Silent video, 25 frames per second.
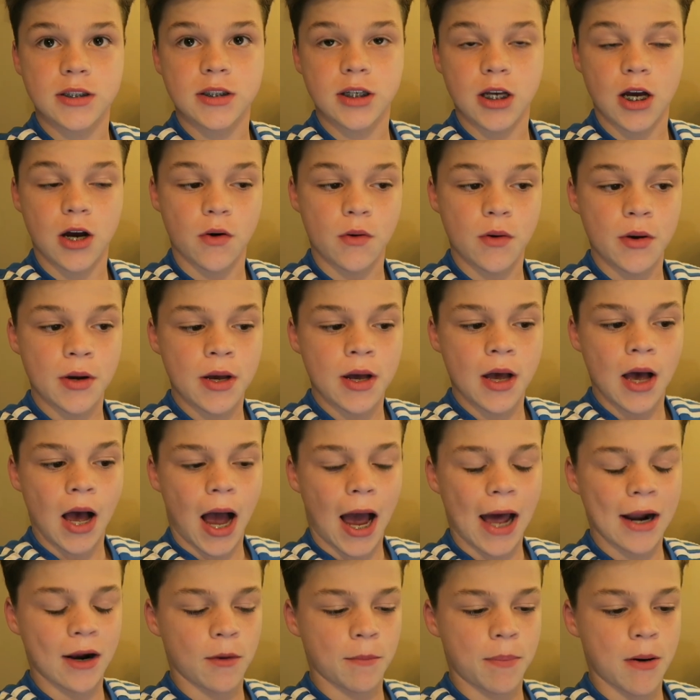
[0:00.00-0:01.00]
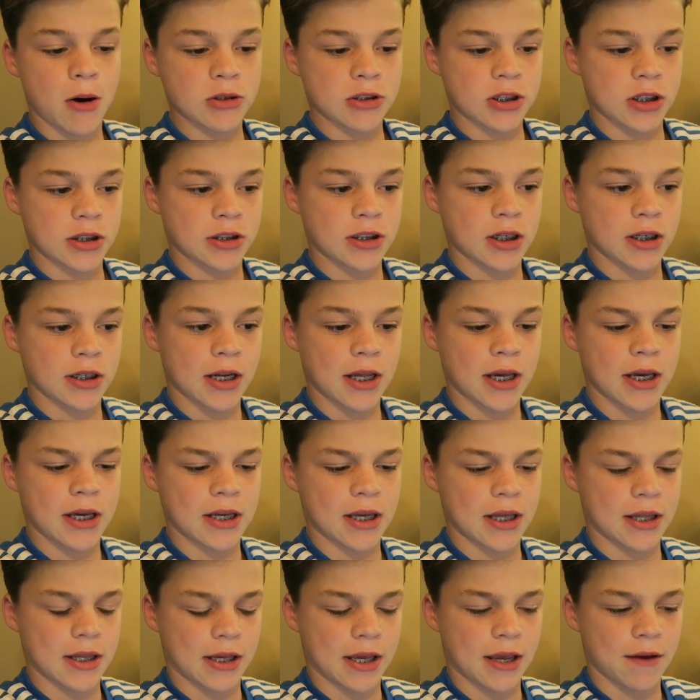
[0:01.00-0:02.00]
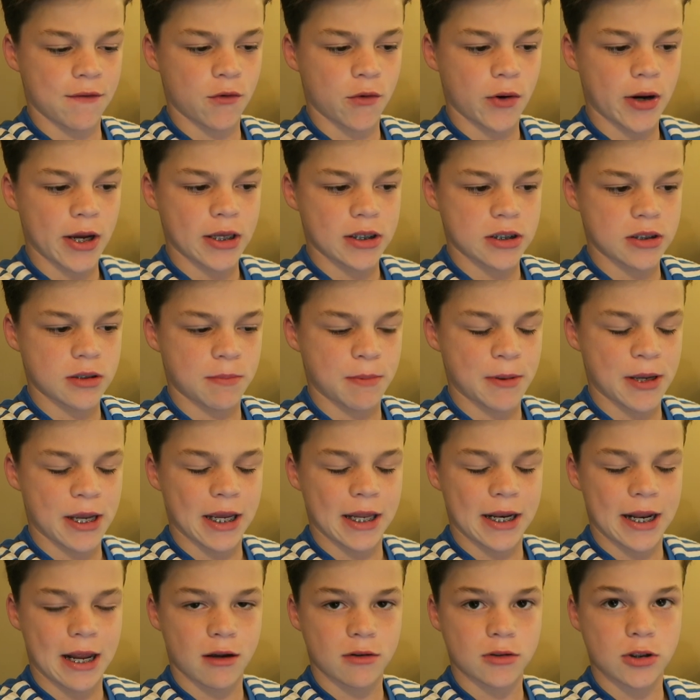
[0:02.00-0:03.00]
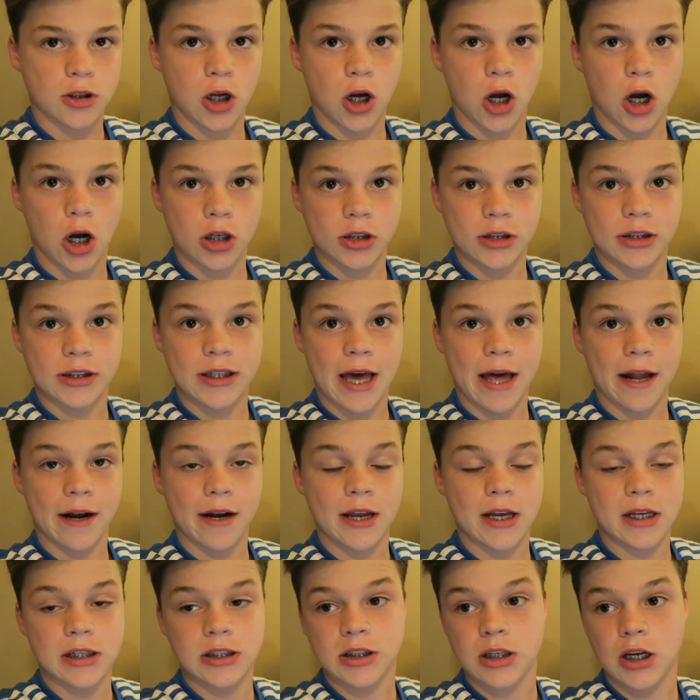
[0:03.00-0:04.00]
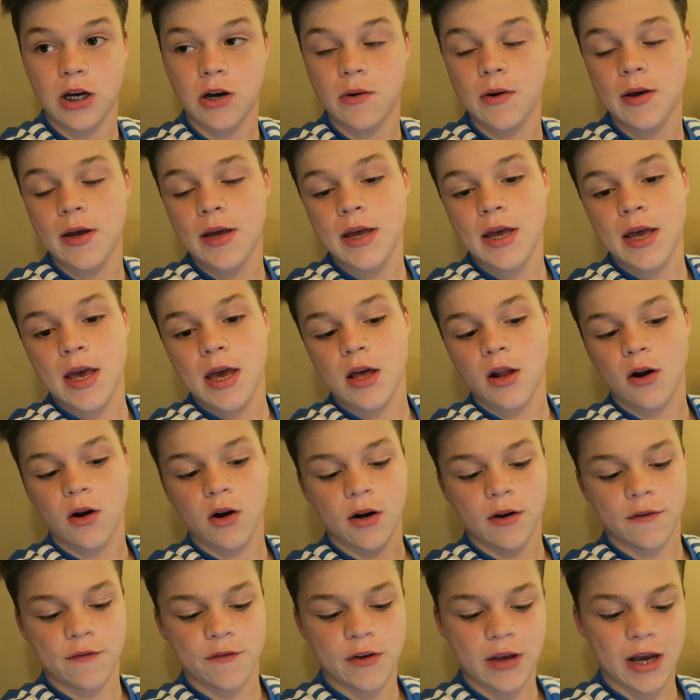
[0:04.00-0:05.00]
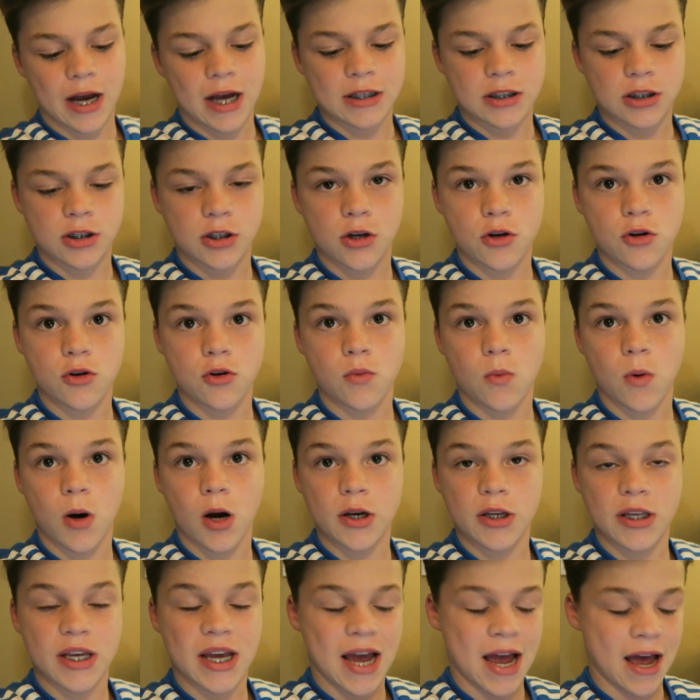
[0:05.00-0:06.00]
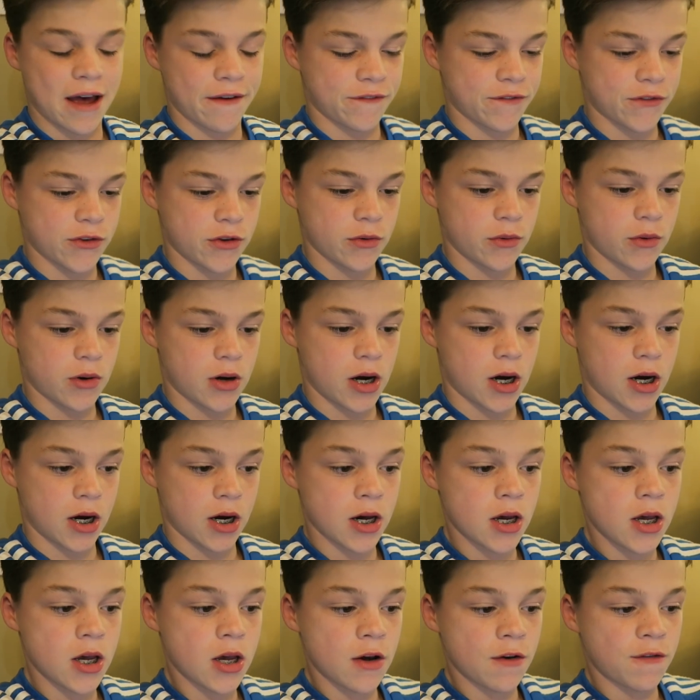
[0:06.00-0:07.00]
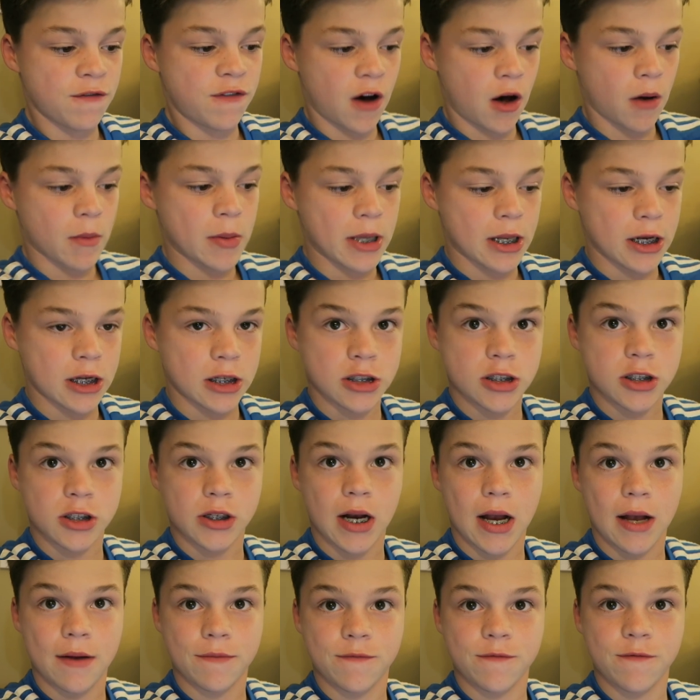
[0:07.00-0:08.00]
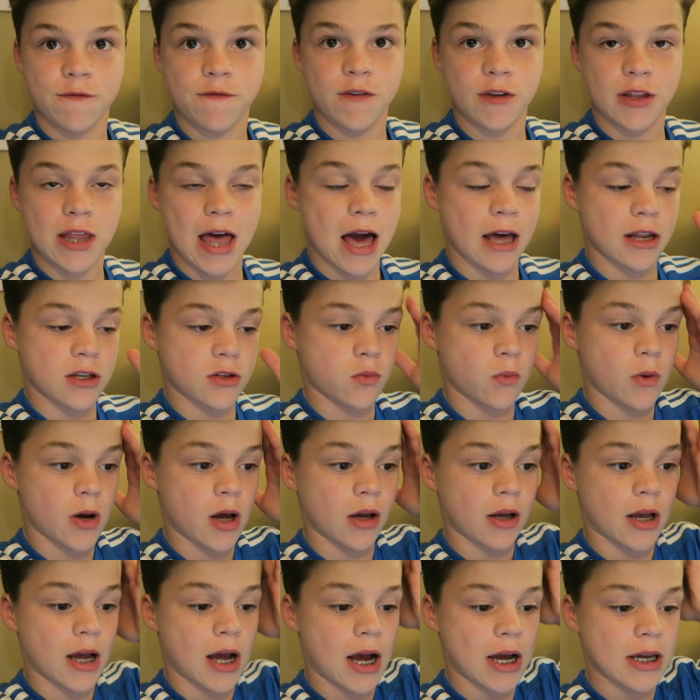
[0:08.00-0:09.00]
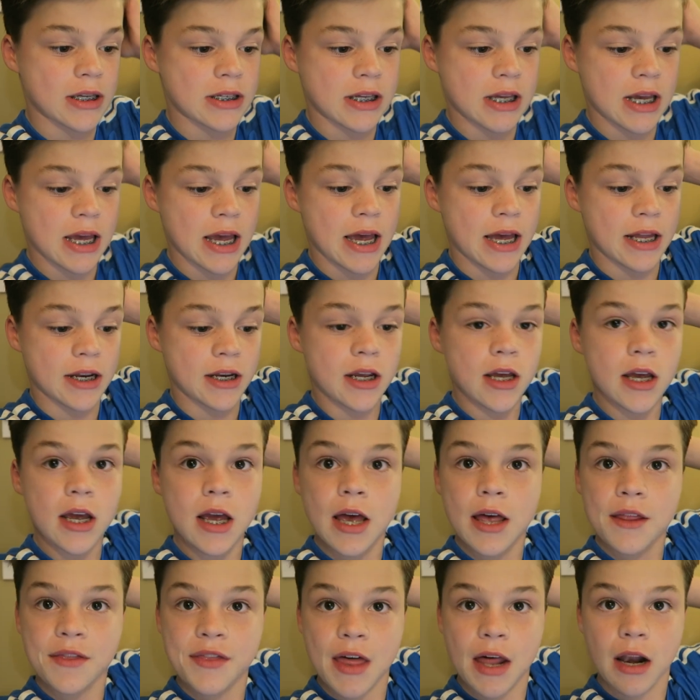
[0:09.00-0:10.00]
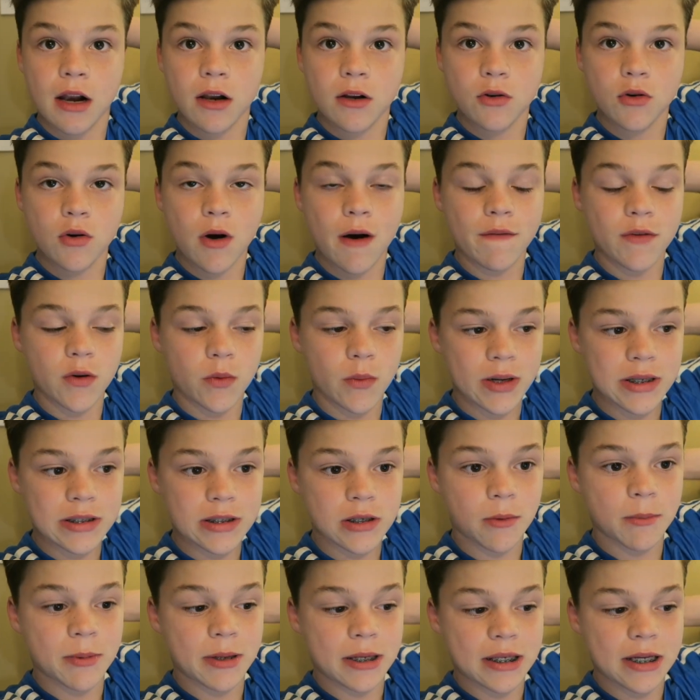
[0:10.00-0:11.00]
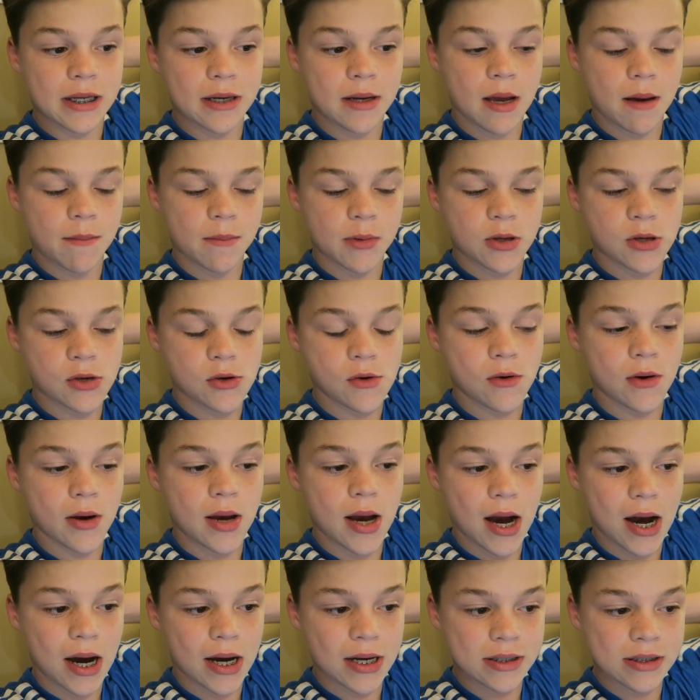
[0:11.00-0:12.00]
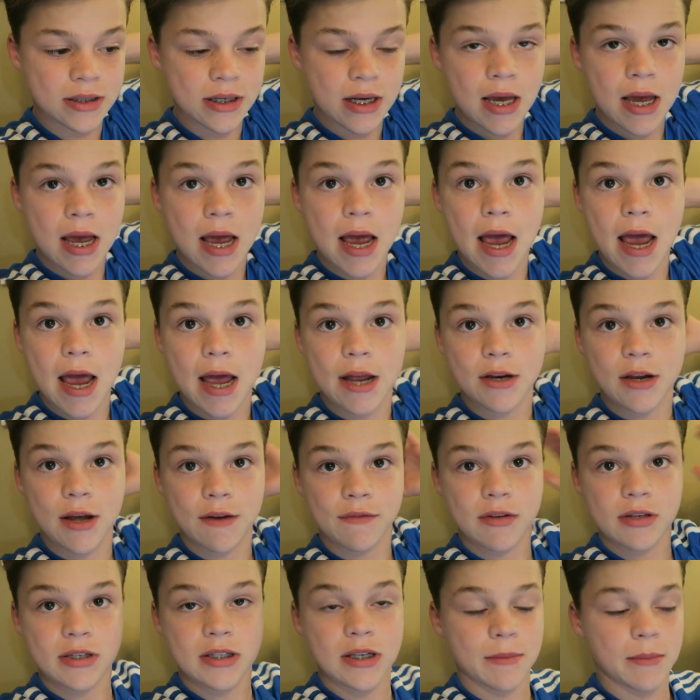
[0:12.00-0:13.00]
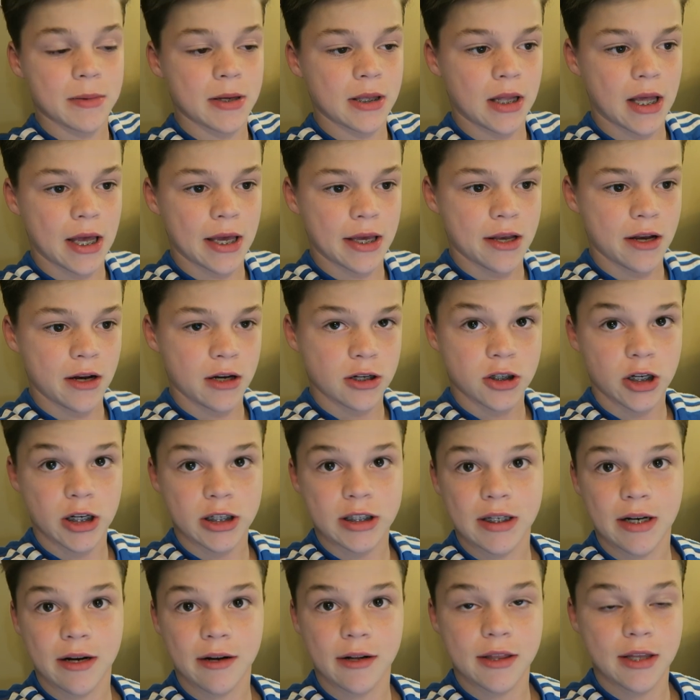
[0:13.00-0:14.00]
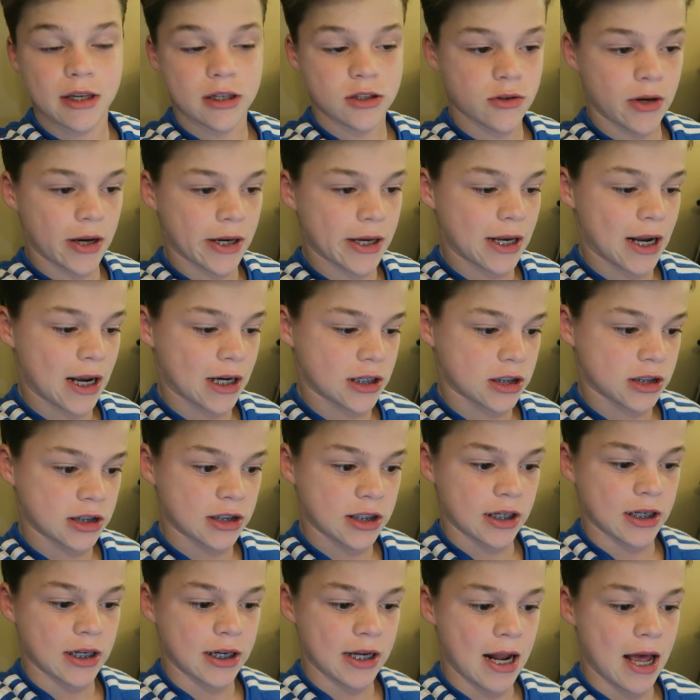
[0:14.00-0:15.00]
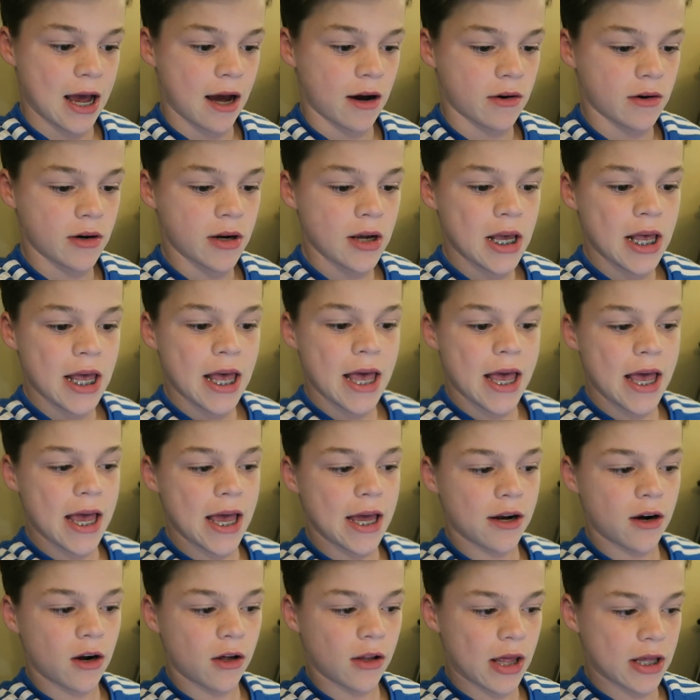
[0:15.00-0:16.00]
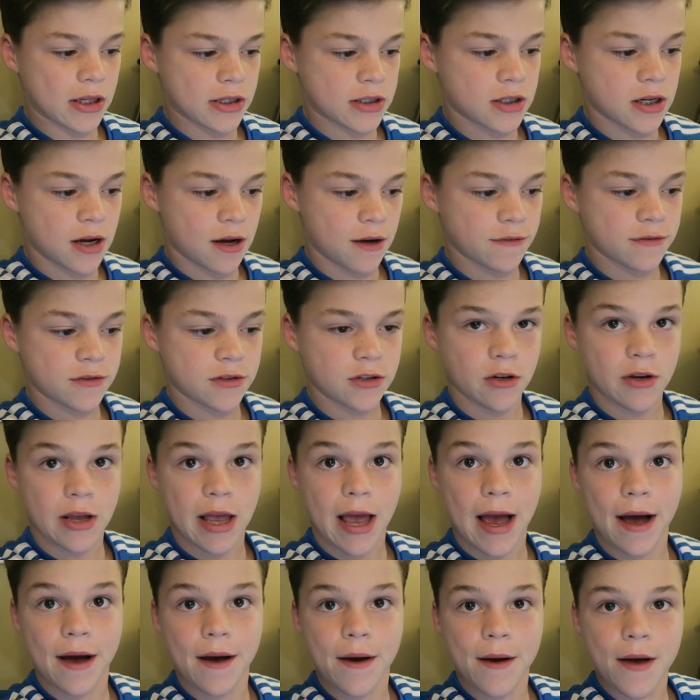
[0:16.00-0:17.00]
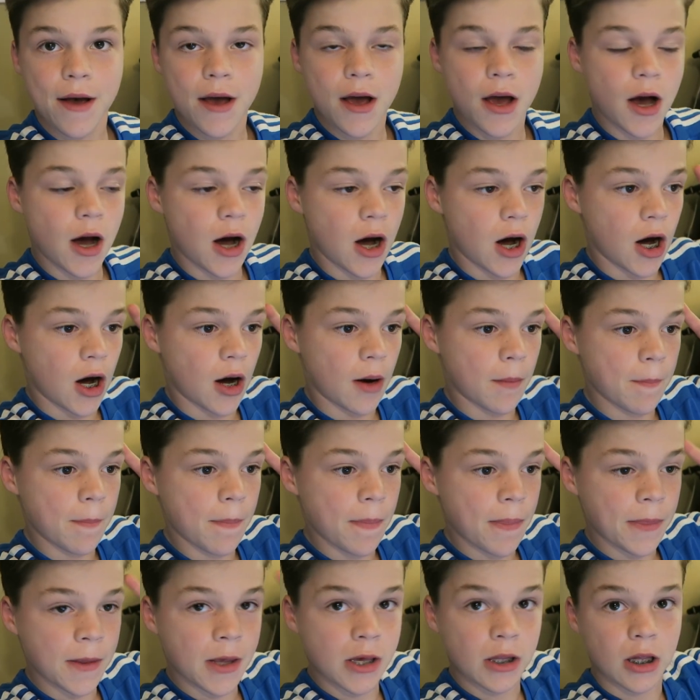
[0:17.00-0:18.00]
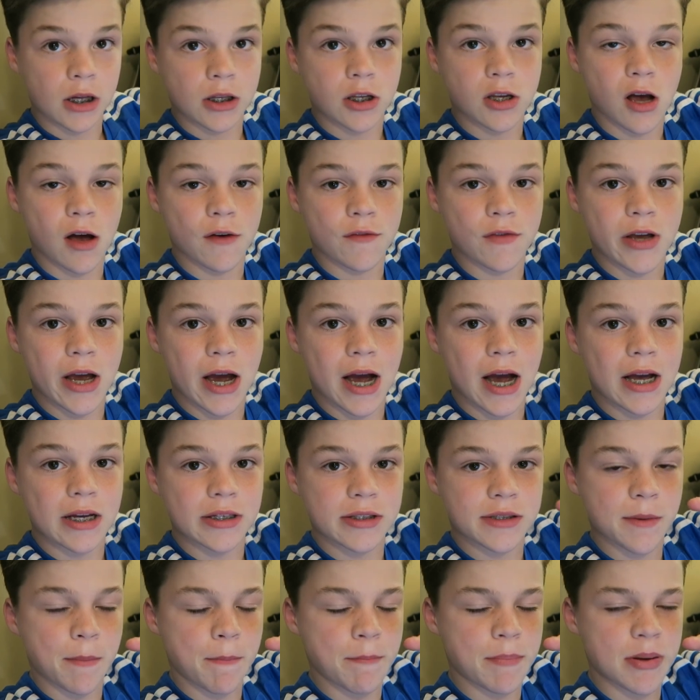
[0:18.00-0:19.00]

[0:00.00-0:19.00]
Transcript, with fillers: So I don't post on Sunday, and the giveaway is being announced on Saturday. So in order for you guys to know who won, you have to uh, follow me on Instagram for that as well, guys. And then whoever wins, I'll be DMing you guys, and you have to send me like your address and everything so I can actually send it out and all that stuff. So yeah, um, good luck to all of you guys.